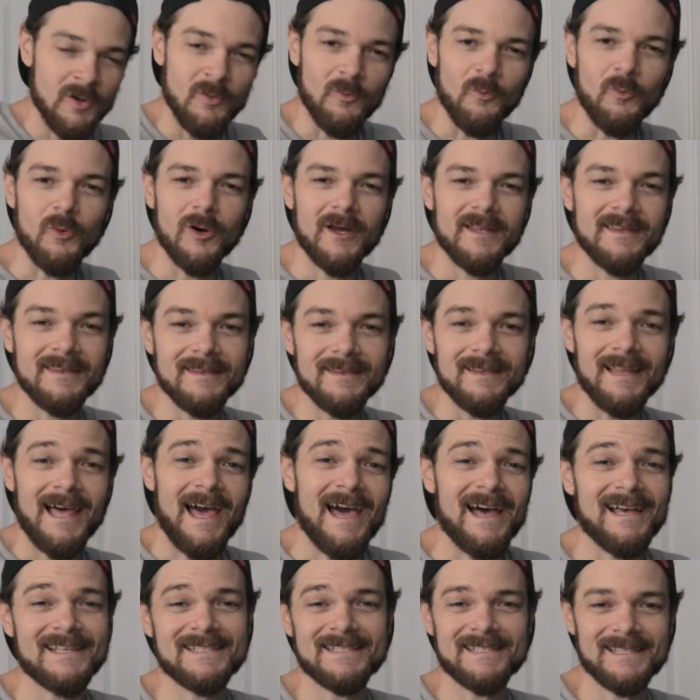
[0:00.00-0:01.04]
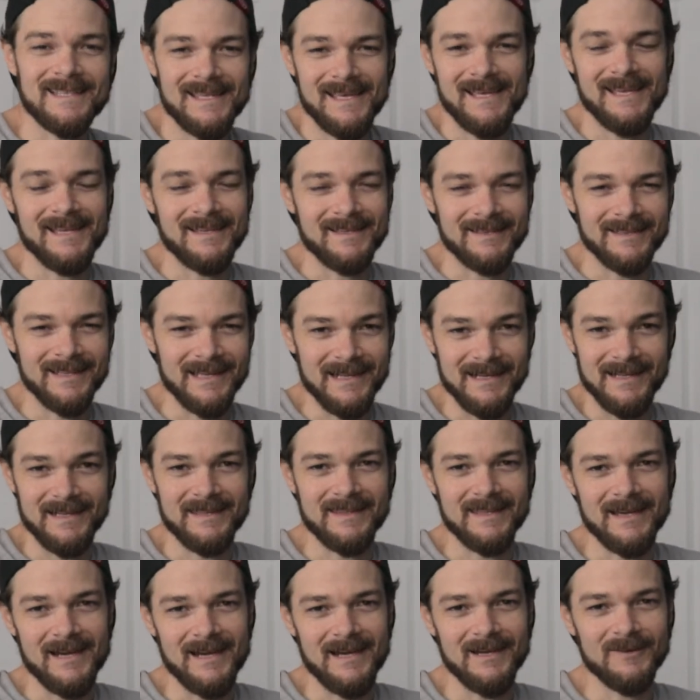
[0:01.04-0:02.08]
One last thing that I
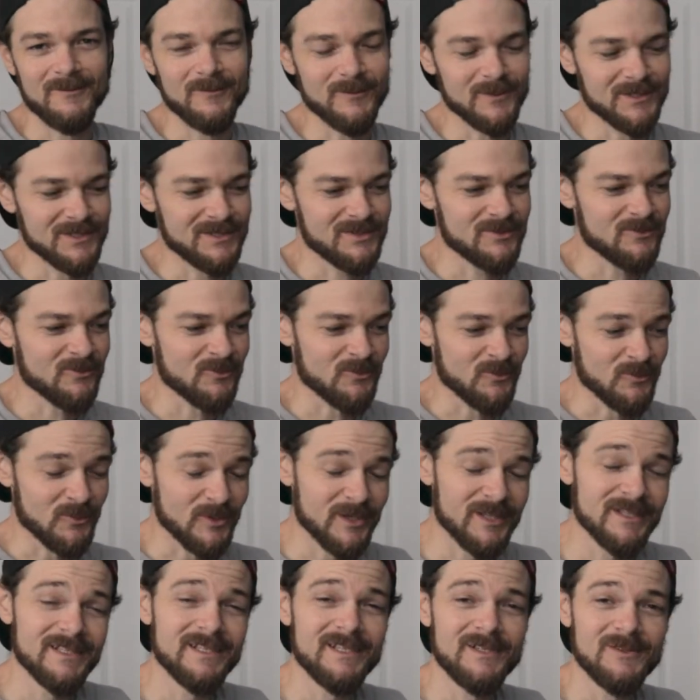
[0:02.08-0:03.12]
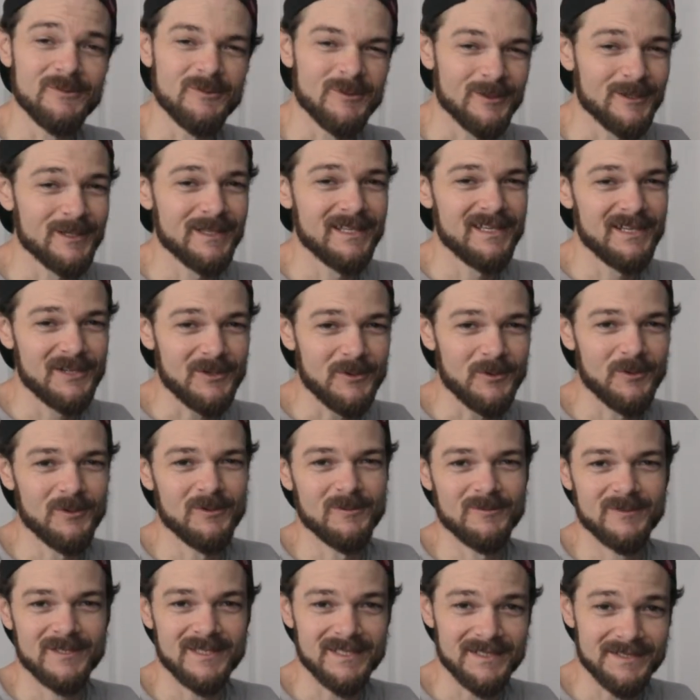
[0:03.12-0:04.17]
thought was really, really
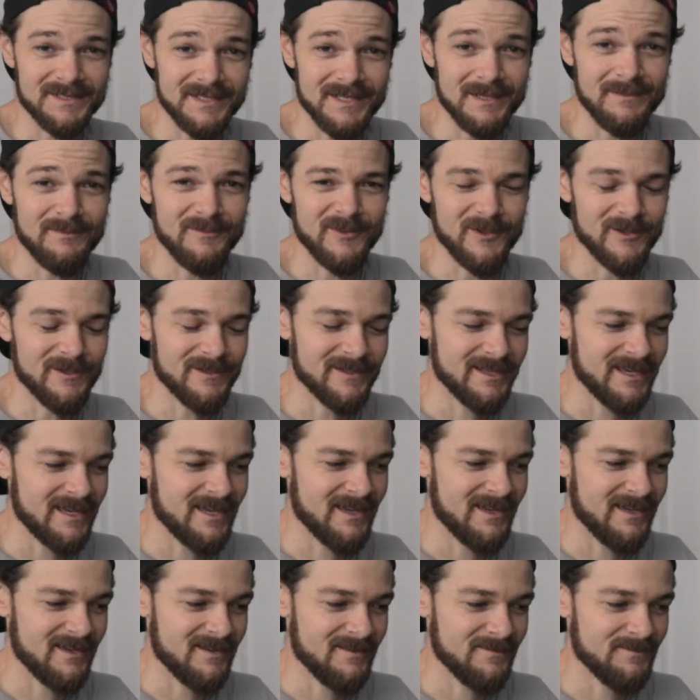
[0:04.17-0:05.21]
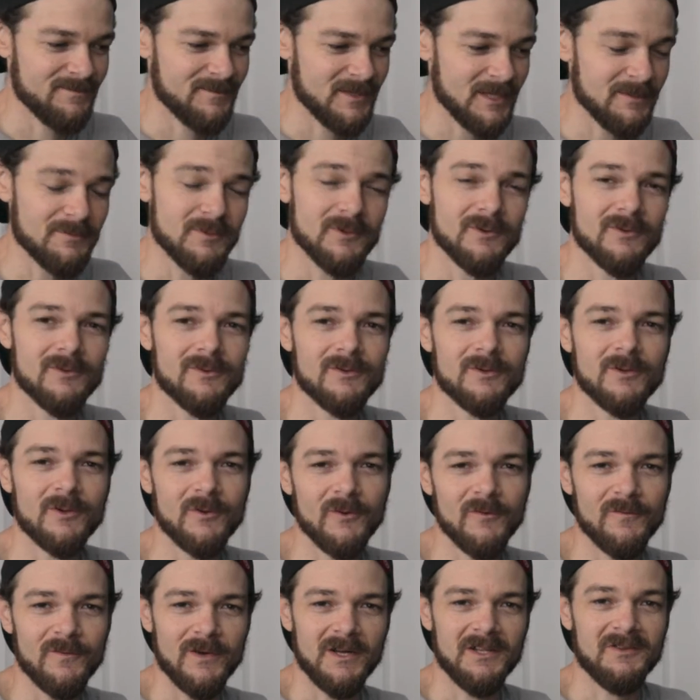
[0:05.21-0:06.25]
cool with this gimbal, and people
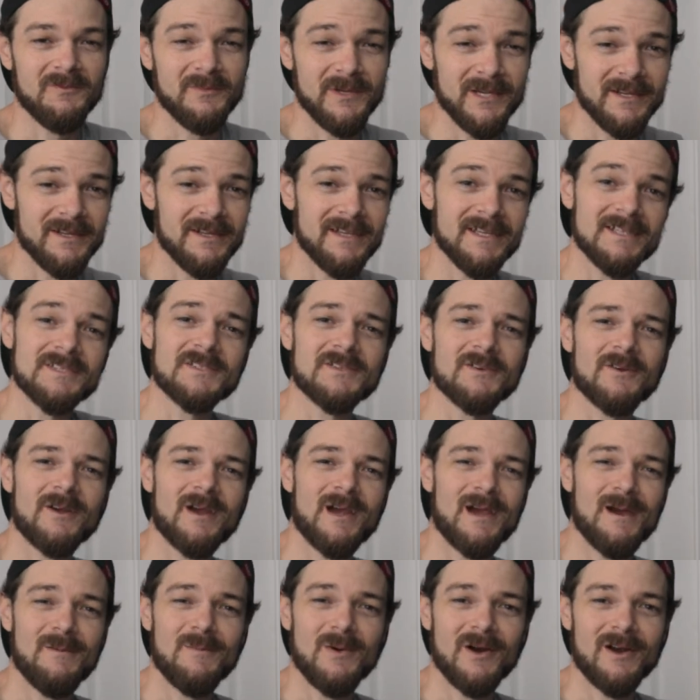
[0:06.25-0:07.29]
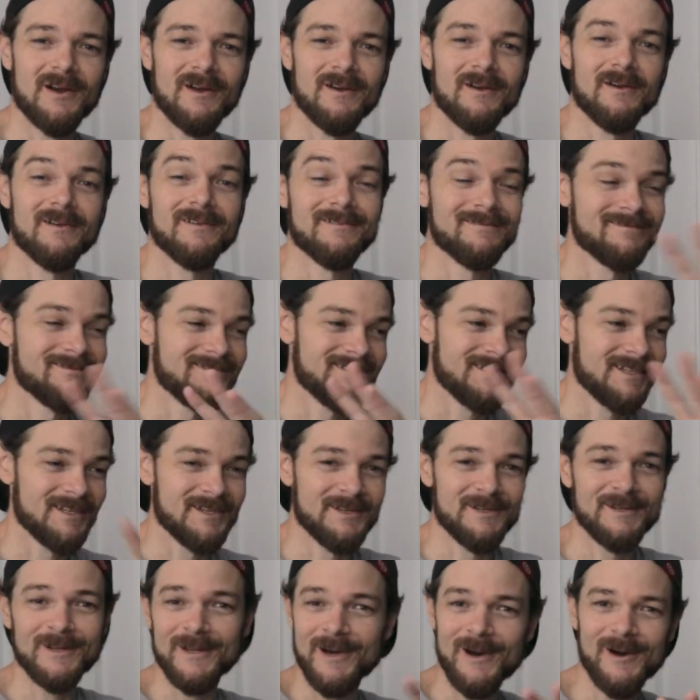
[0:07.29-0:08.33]
who follow me on Instagram are
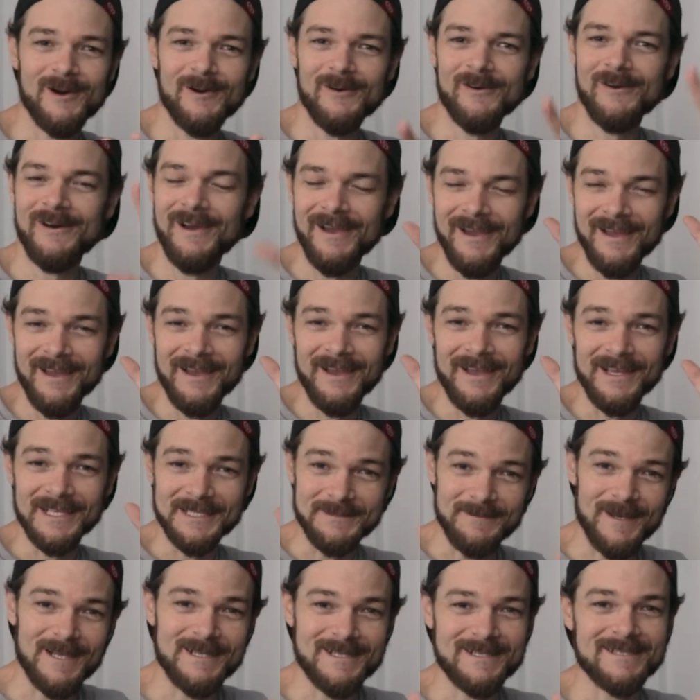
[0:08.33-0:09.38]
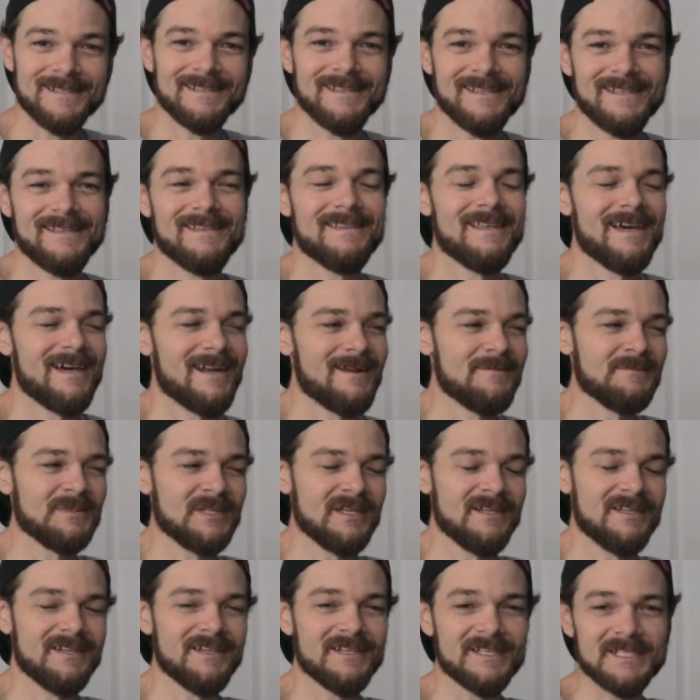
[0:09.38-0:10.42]
gonna know, especially, that I'm
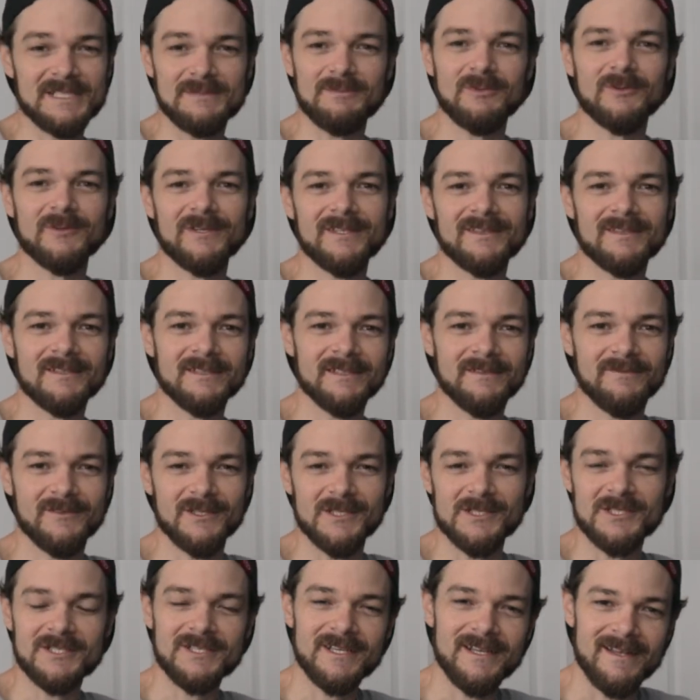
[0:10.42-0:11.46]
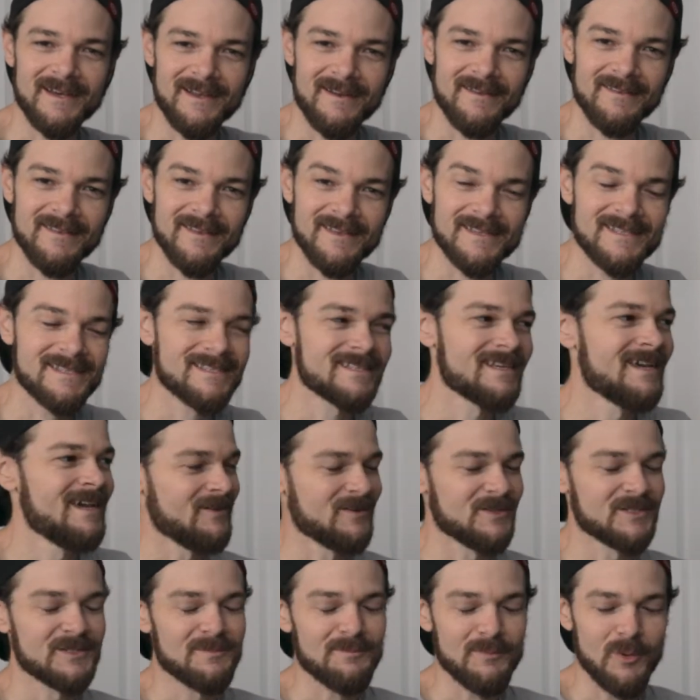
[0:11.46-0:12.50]
gonna exploit the living shit out of this.
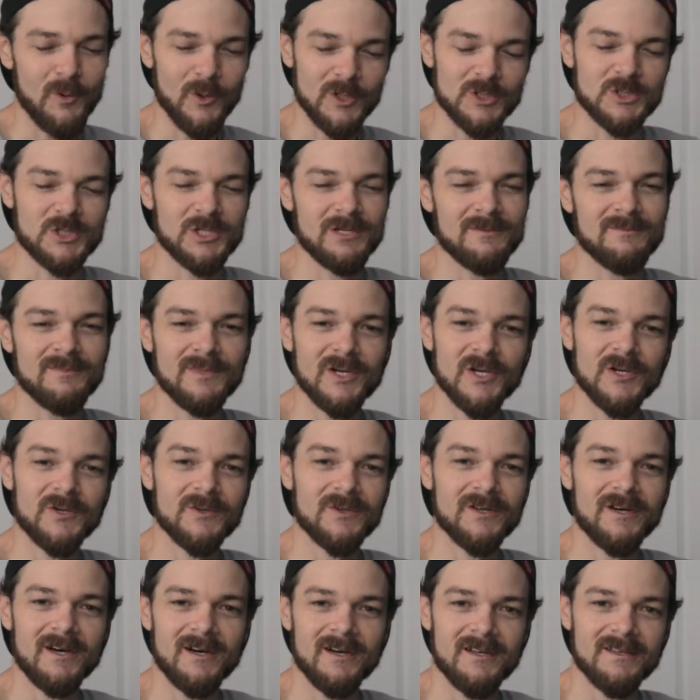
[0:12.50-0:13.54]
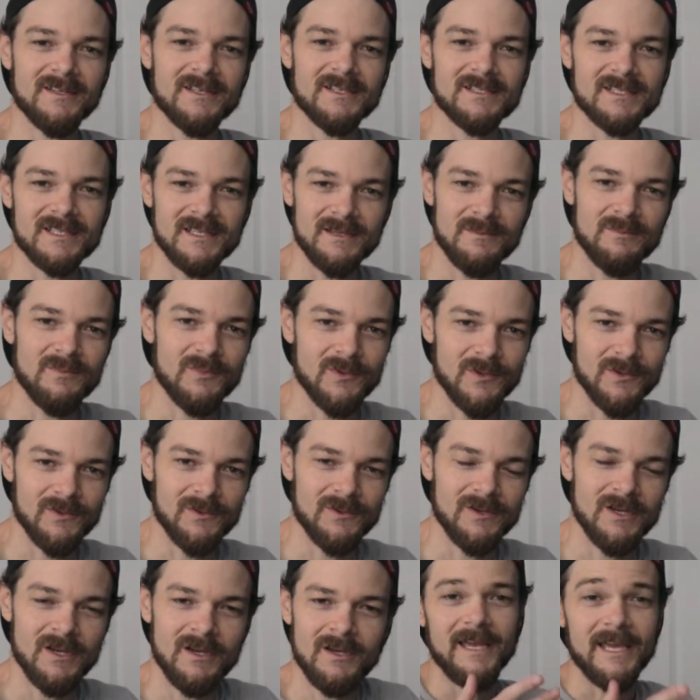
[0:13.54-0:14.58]
There is a portrait mode on this
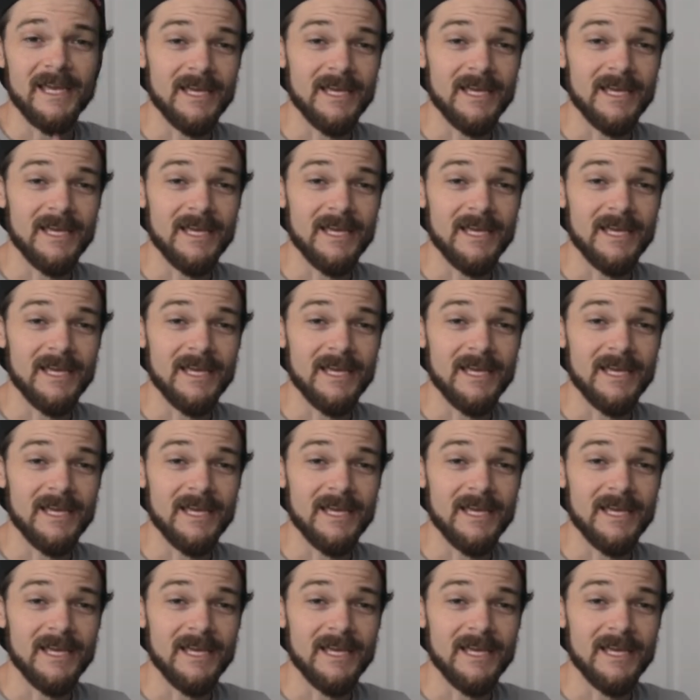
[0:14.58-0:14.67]
gimbal.